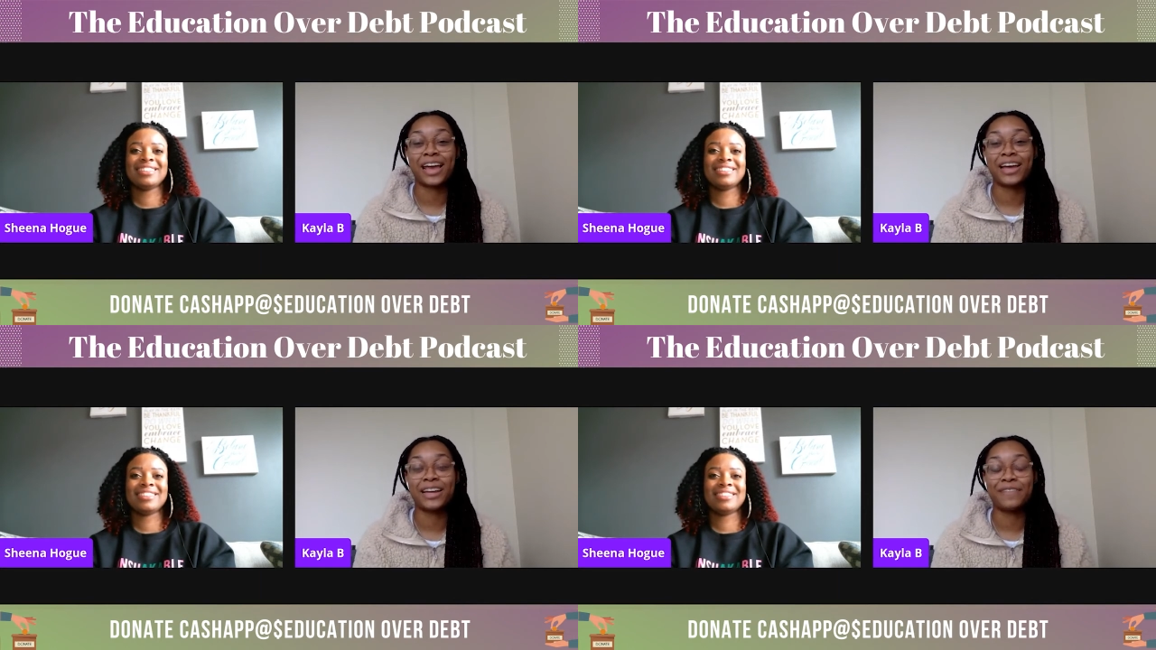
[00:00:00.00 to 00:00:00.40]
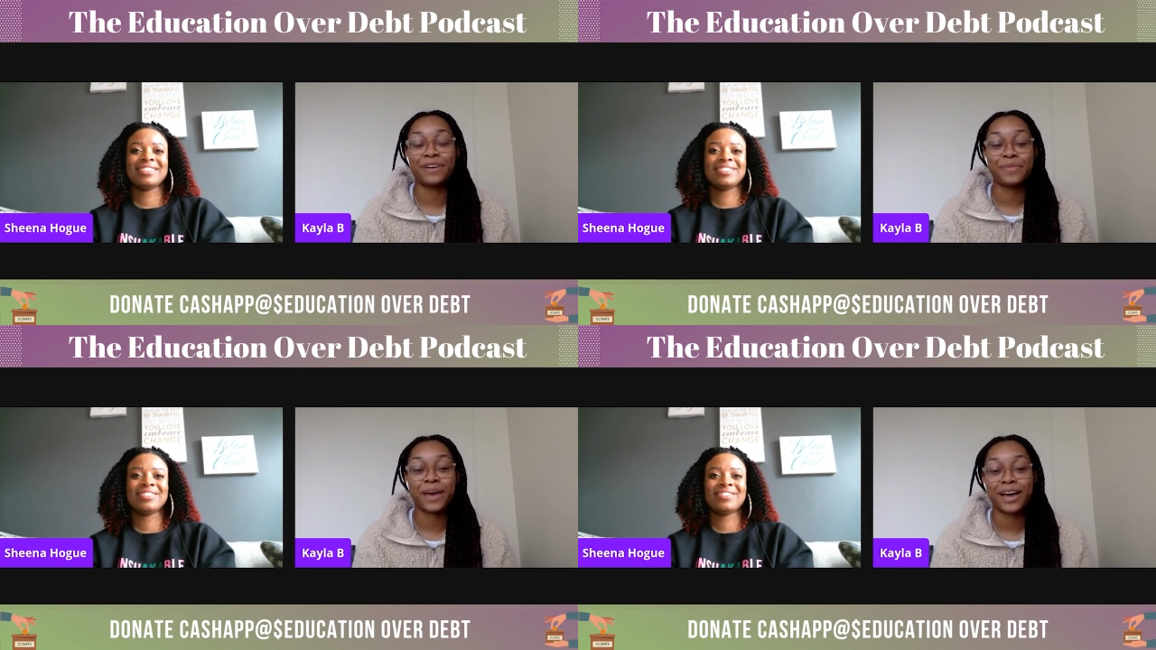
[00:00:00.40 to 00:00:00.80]
Speaker 1: And
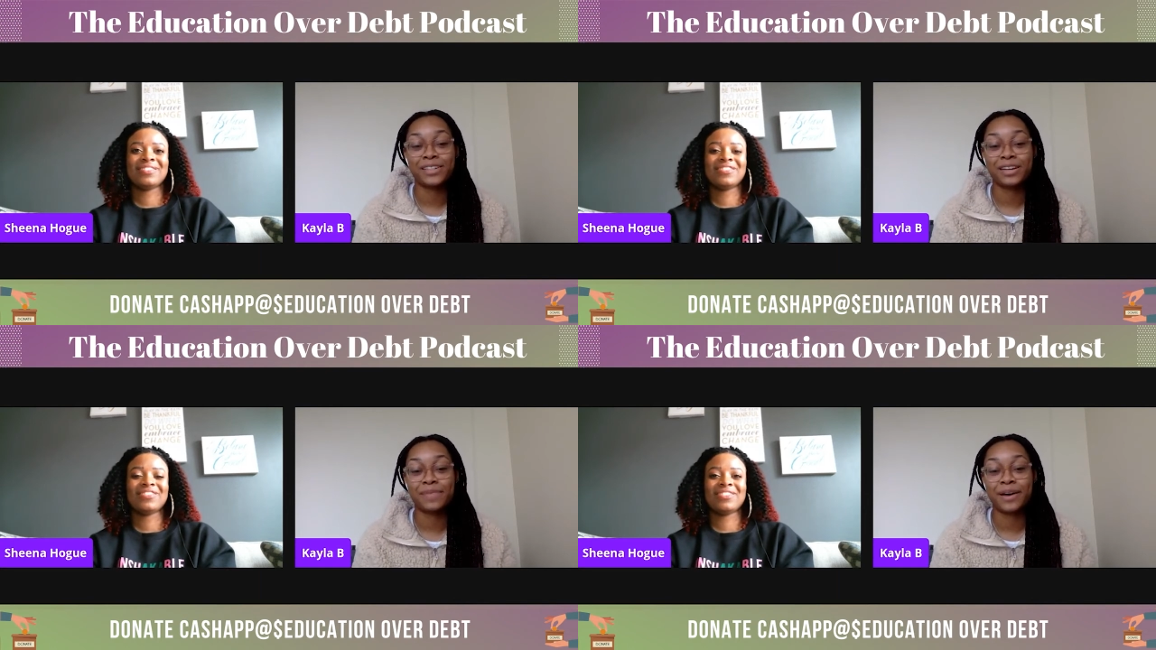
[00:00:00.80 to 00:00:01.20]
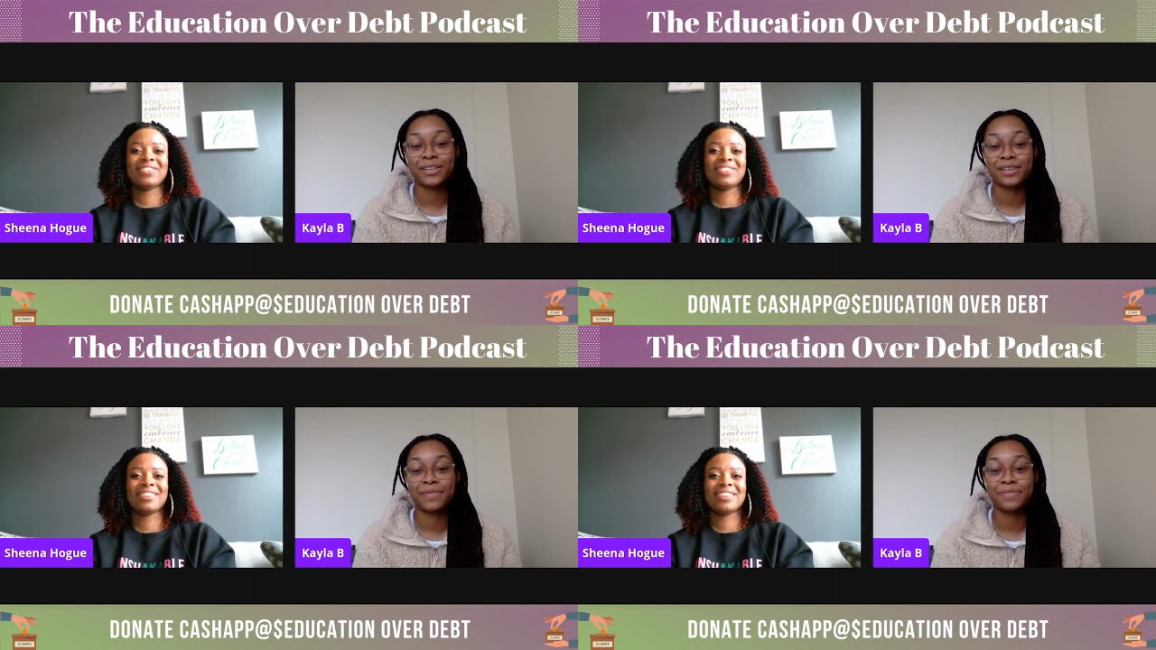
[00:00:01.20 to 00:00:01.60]
if you're passionate
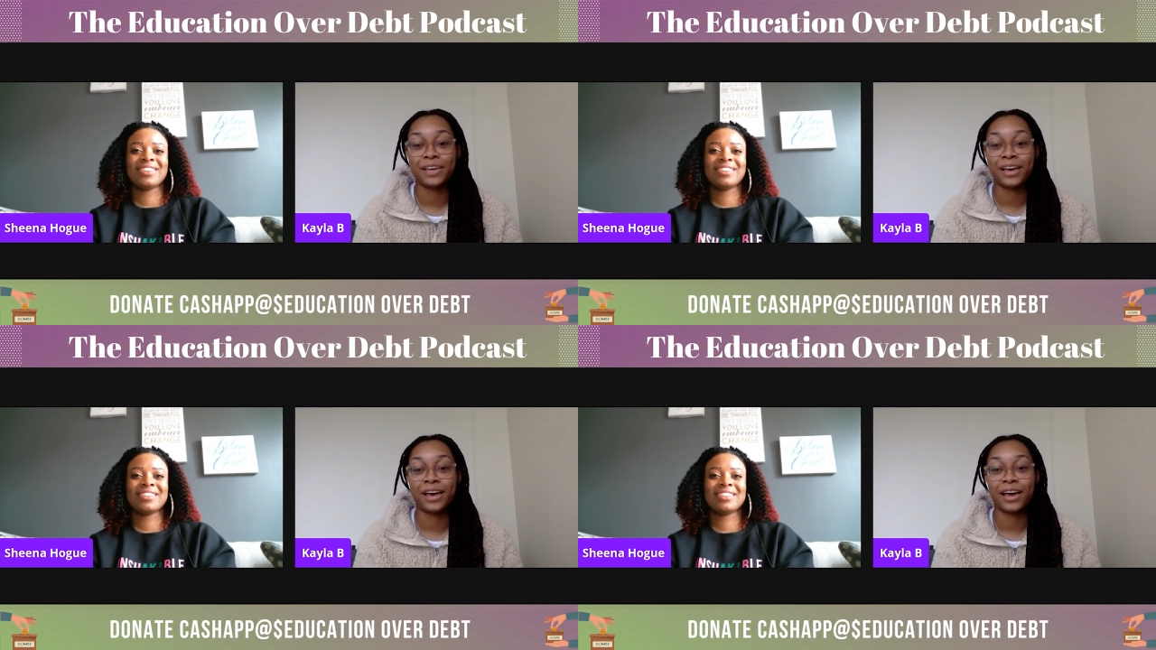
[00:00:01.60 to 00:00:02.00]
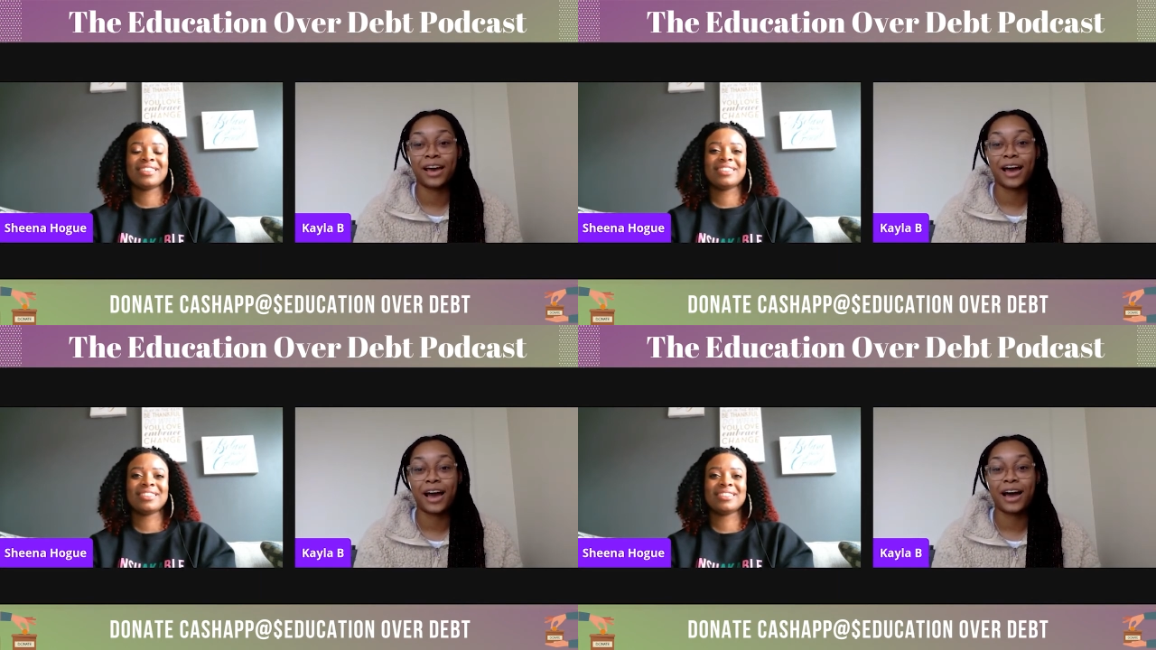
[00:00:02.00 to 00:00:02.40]
about something,